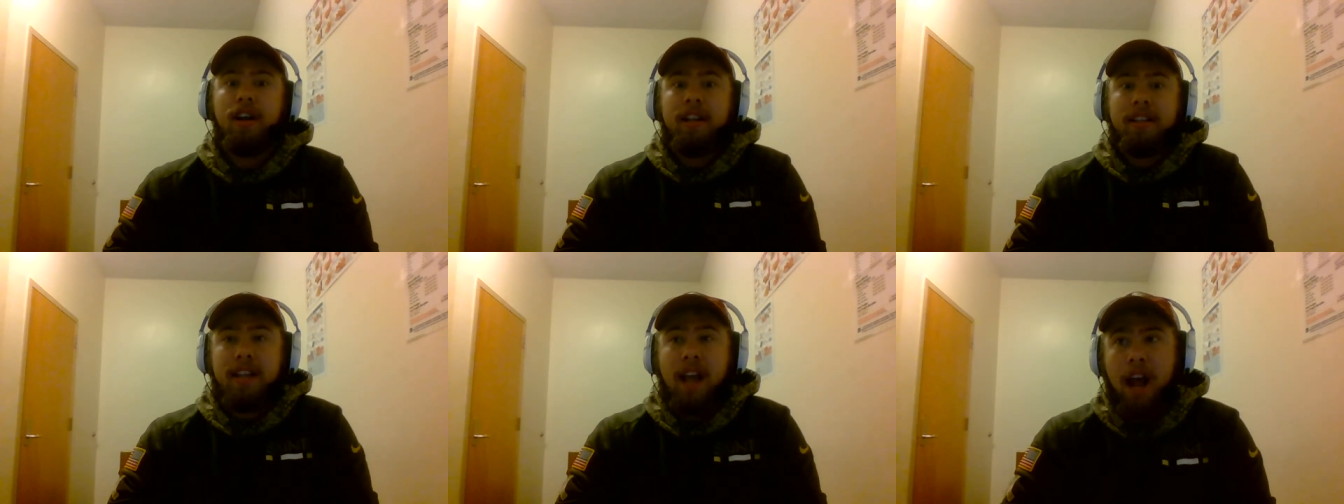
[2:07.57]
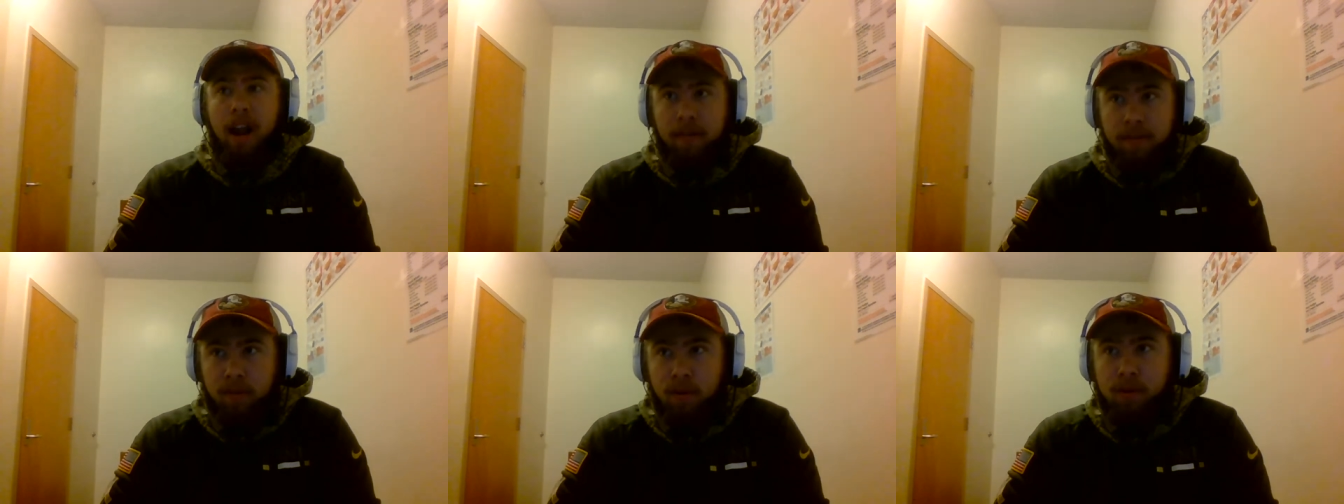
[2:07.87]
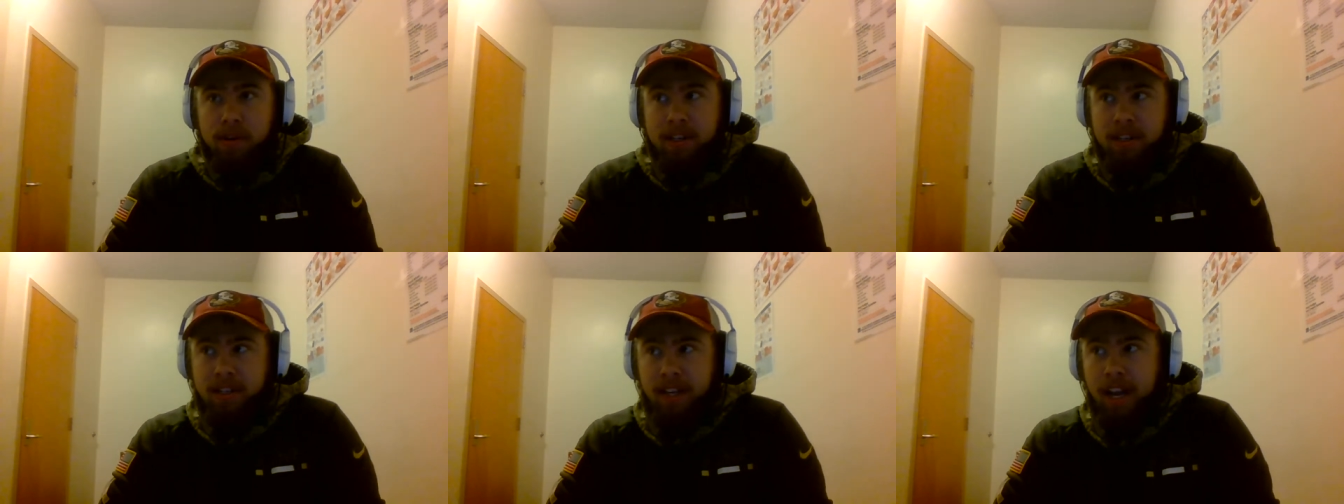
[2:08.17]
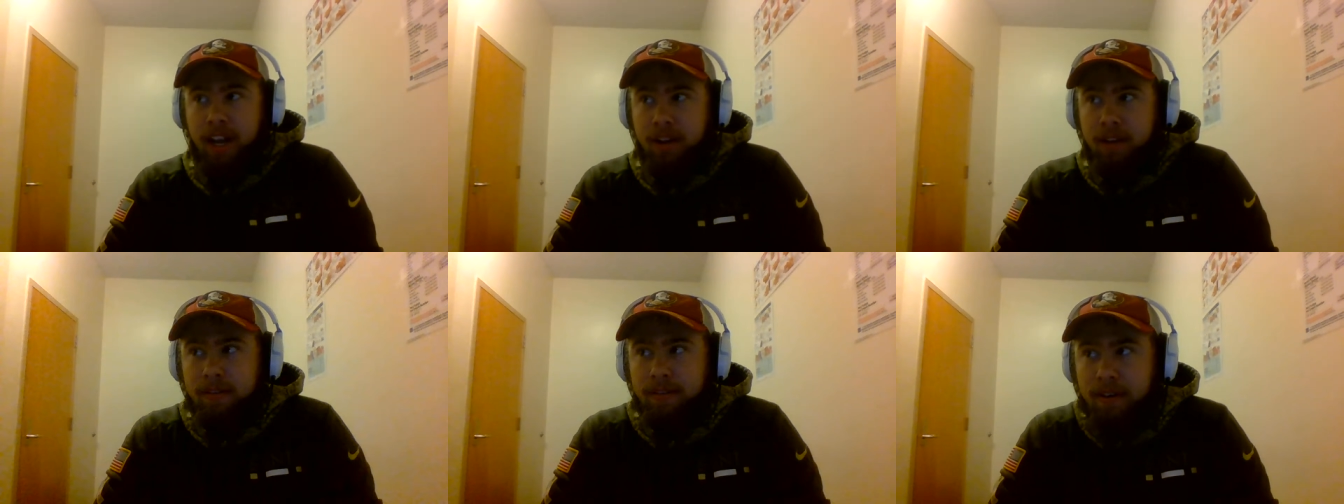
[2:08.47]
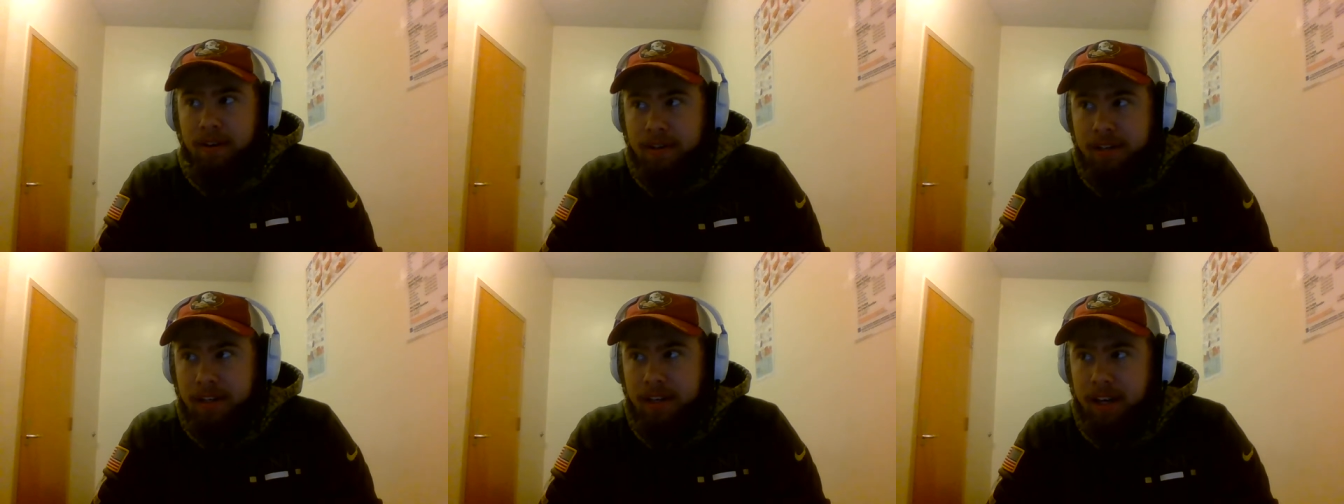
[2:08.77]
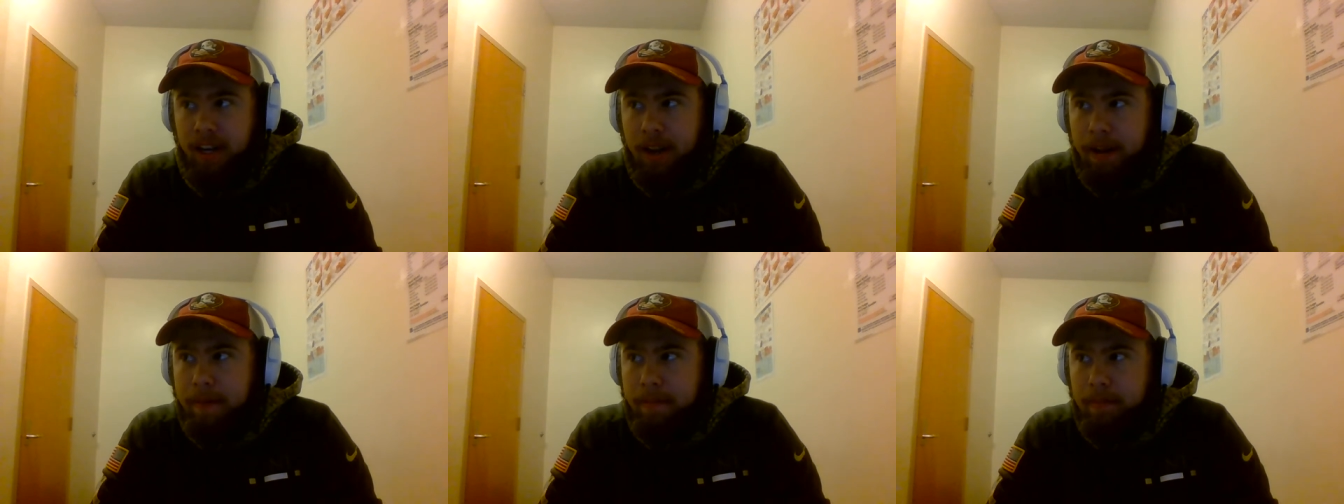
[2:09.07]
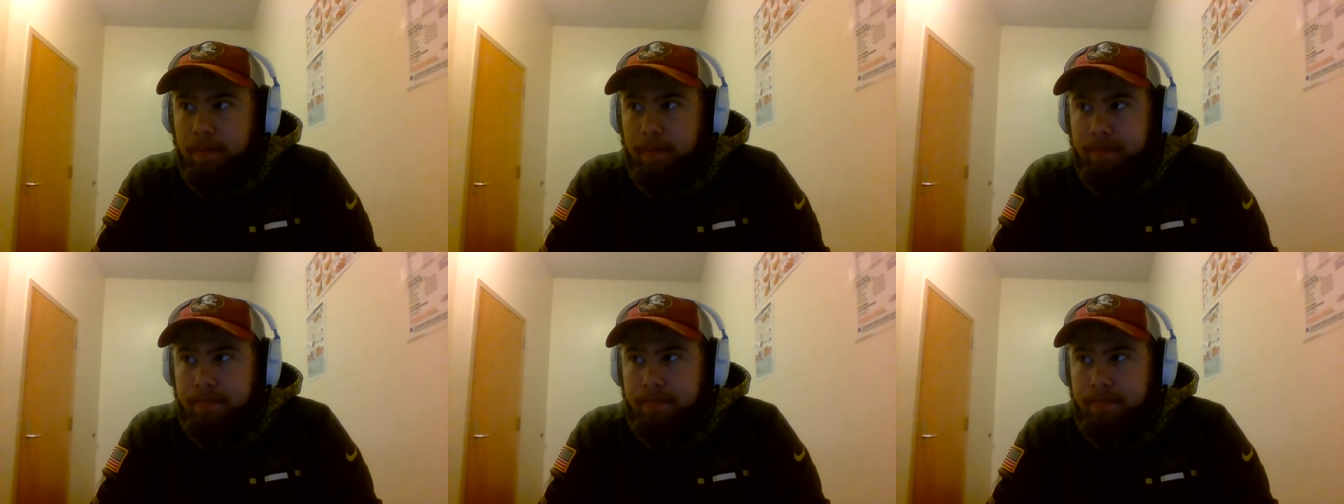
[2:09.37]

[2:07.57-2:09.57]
to attend Florida State University.